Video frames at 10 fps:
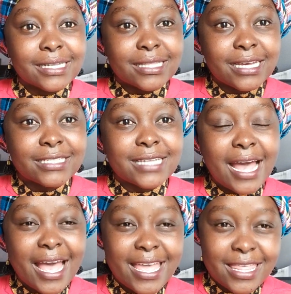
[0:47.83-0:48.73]
that
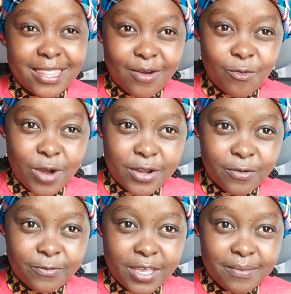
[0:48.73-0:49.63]
either one
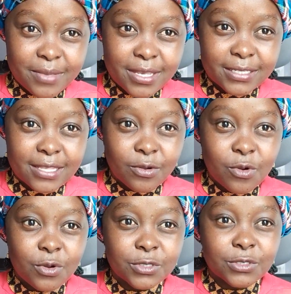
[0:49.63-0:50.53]
of them is the
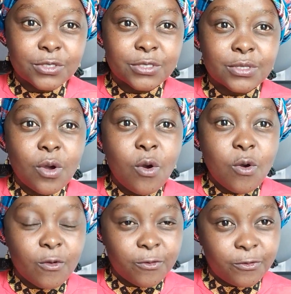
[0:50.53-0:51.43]
cause of